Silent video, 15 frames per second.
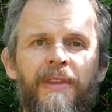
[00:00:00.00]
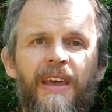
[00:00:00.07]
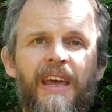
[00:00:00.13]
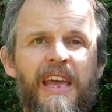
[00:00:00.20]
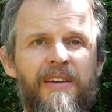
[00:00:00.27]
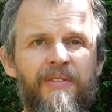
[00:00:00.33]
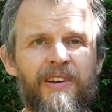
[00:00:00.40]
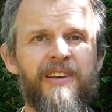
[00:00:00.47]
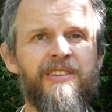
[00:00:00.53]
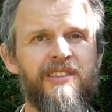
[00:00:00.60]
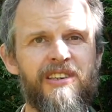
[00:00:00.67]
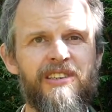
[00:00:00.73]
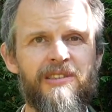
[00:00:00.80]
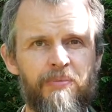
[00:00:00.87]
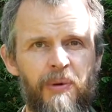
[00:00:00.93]
even as
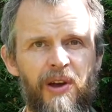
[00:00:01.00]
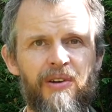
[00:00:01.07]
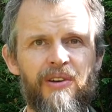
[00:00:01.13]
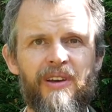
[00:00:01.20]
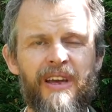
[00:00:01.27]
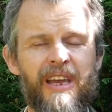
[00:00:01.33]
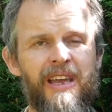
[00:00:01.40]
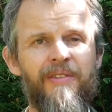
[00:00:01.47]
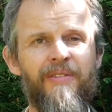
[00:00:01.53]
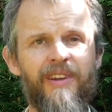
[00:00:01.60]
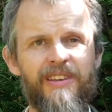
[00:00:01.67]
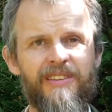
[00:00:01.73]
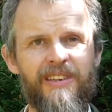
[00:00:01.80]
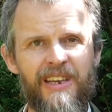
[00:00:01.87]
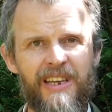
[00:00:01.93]
he spoke, even
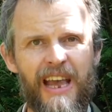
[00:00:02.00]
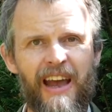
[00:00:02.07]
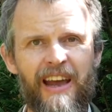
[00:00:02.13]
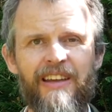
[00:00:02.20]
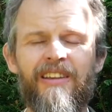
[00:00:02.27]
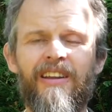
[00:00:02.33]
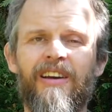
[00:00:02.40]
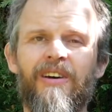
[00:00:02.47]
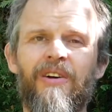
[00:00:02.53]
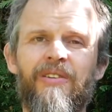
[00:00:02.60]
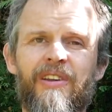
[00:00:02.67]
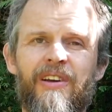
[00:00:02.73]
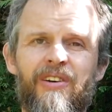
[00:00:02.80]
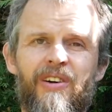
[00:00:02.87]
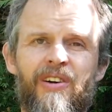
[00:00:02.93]
as he hung there on
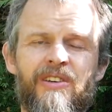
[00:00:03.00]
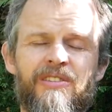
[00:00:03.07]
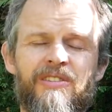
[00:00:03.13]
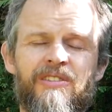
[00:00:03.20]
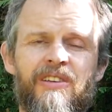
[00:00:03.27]
the cross.